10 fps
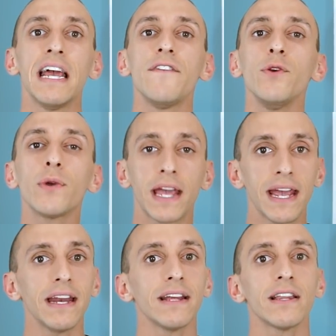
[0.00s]
If you
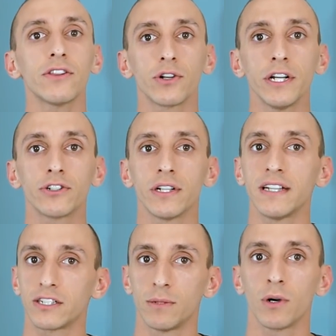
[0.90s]
can't hit that 30
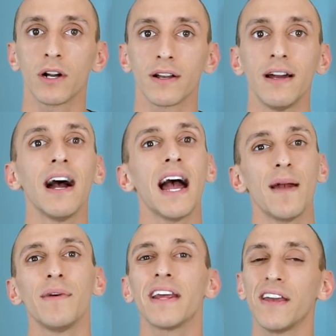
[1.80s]
transaction mark,
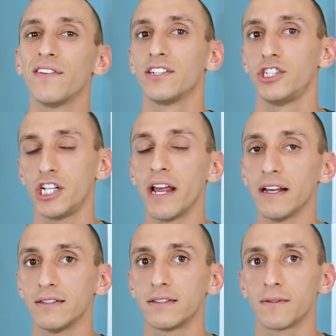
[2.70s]
I'm gonna give it to
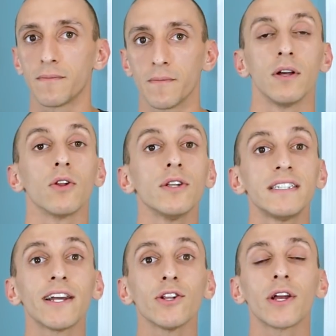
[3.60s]
Chase. Let's
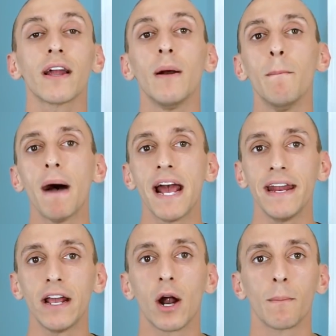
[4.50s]
take a look at
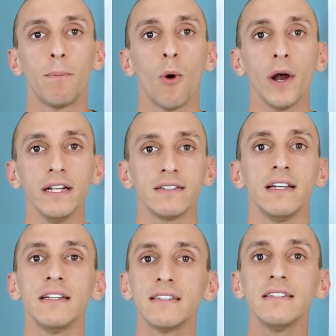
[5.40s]
combining our points,
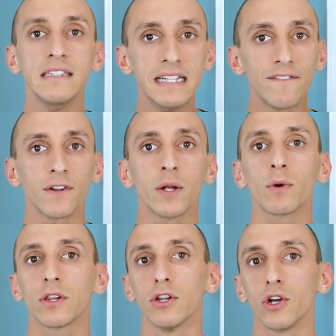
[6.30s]
and this is definitely
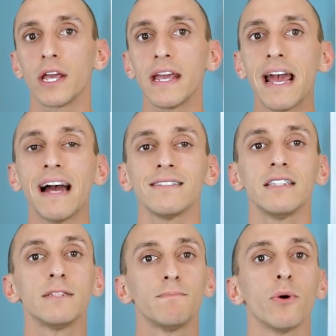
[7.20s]
worth looking at
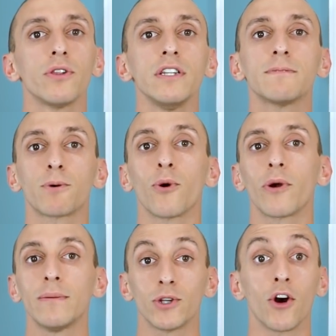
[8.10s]
since both of these
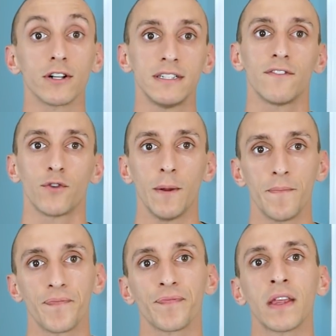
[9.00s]
programs are different.